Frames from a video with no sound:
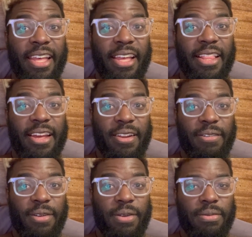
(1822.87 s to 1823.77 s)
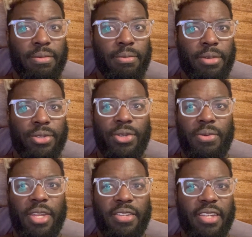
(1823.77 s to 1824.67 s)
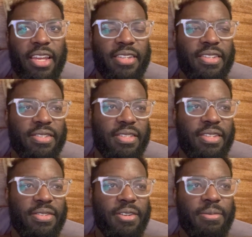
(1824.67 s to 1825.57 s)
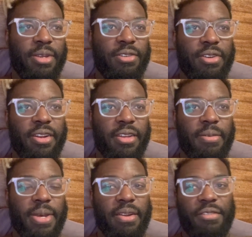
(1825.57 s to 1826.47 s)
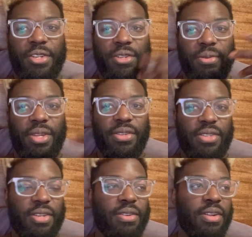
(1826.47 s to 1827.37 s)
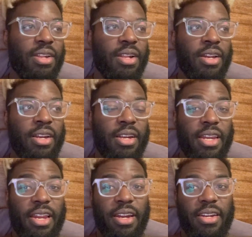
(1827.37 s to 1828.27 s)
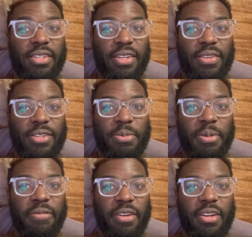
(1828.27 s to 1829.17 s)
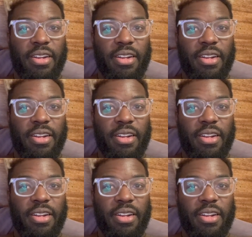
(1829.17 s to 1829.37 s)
A lot of growth. Well, 2 weeks, I guess, because these are going to be trying to come out every 2 weeks. So, yeah. So it's been fun.